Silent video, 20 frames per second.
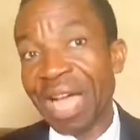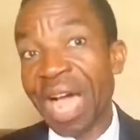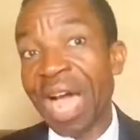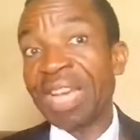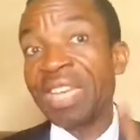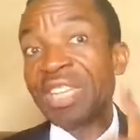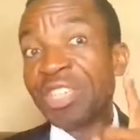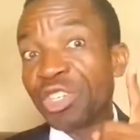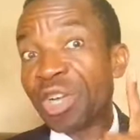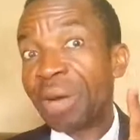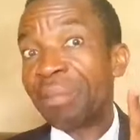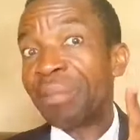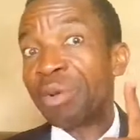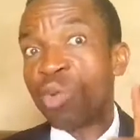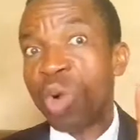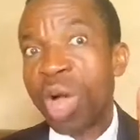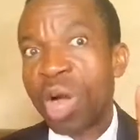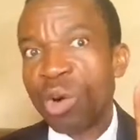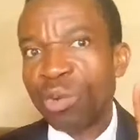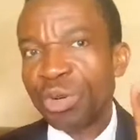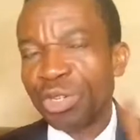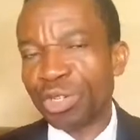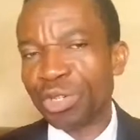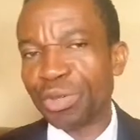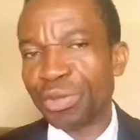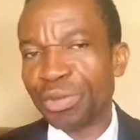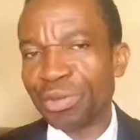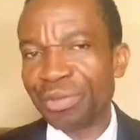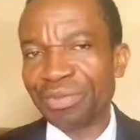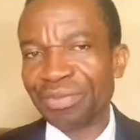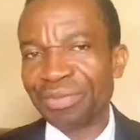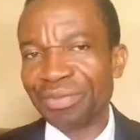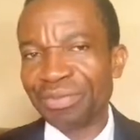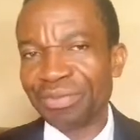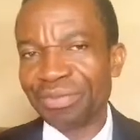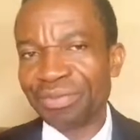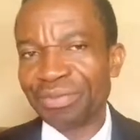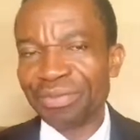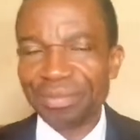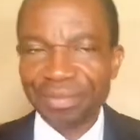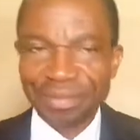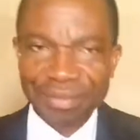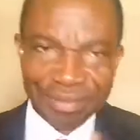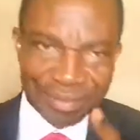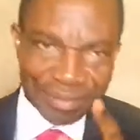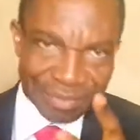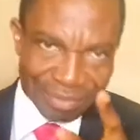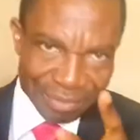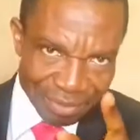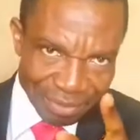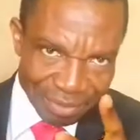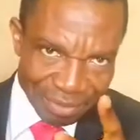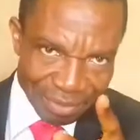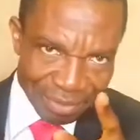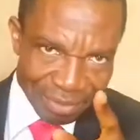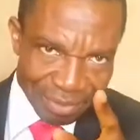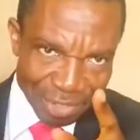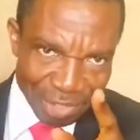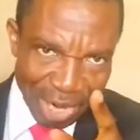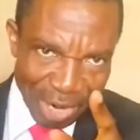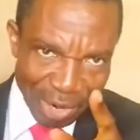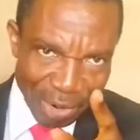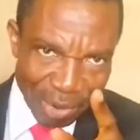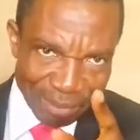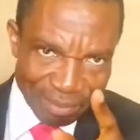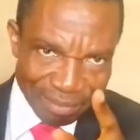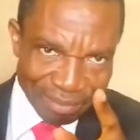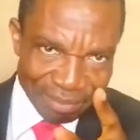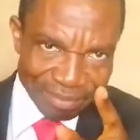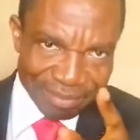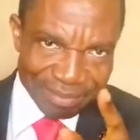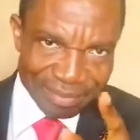And it shall be well with you. Shalom.